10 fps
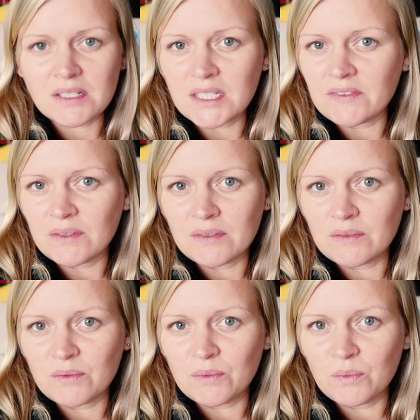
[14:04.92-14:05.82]
think
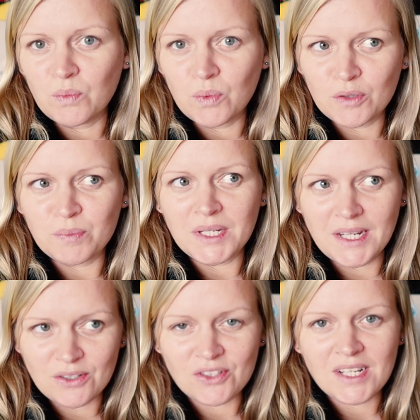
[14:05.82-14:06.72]
Stephen would be
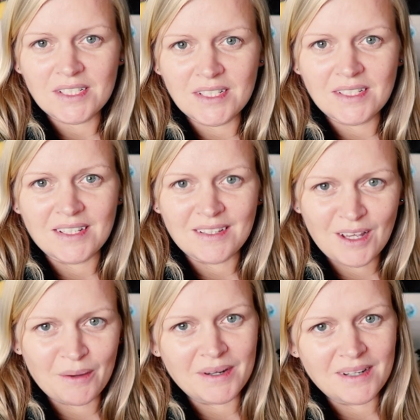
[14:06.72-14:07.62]
interested in
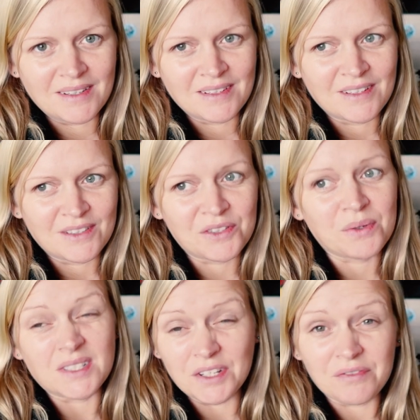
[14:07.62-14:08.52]
going
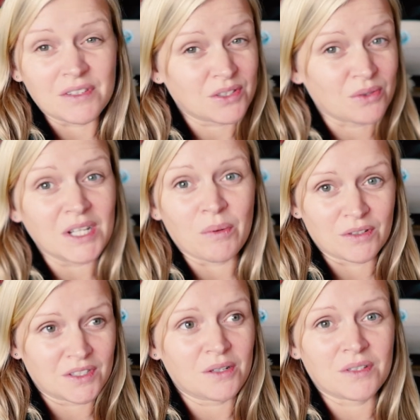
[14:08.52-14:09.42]
to a different school. He
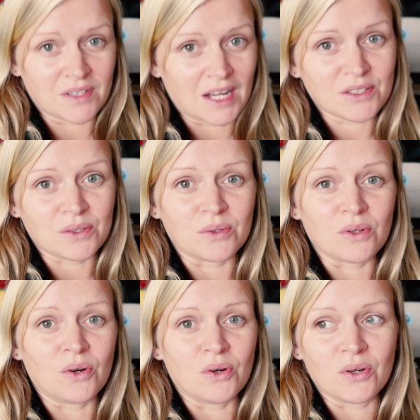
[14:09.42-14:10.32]
wants to go to that
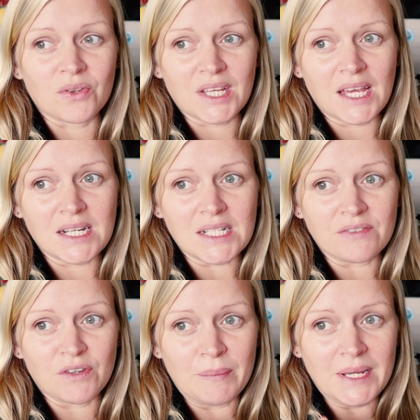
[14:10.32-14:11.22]
school. All the
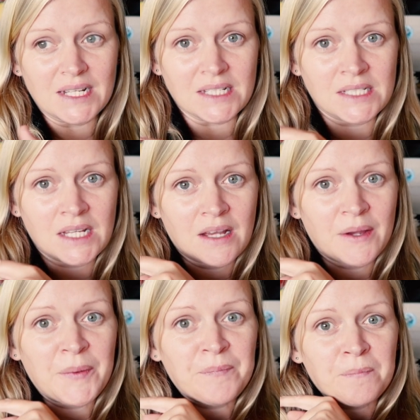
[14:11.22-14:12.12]
kids from his
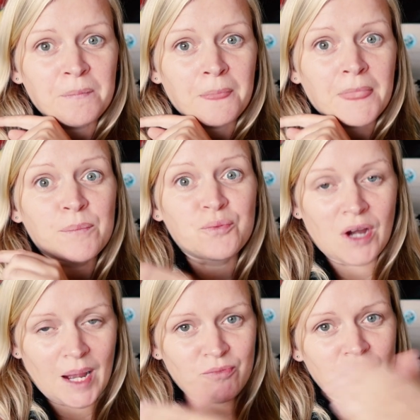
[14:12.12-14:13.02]

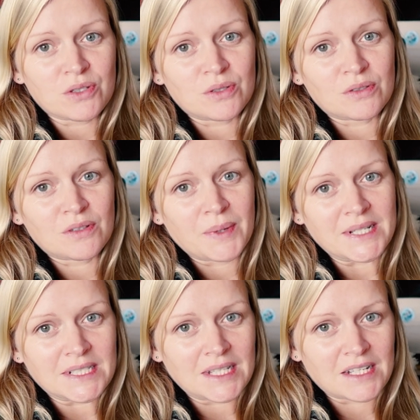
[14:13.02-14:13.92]
primary school
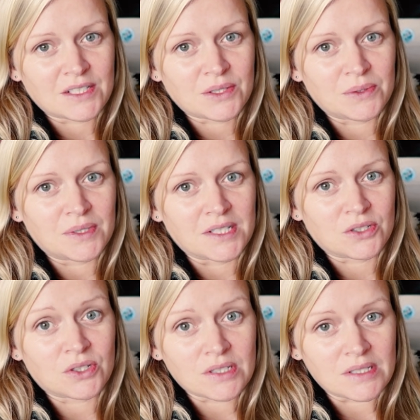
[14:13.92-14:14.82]
went to that school. His
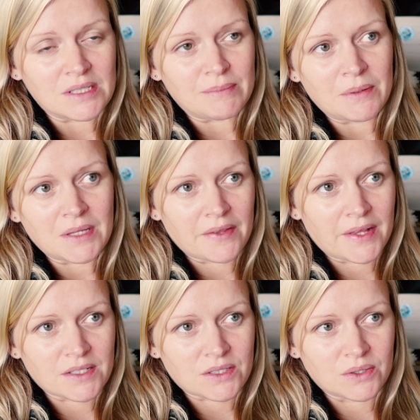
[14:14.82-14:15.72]
cousins are both at
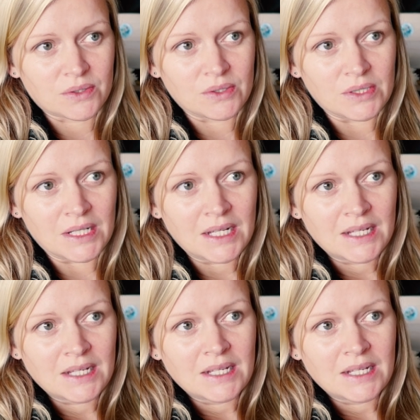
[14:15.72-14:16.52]
that school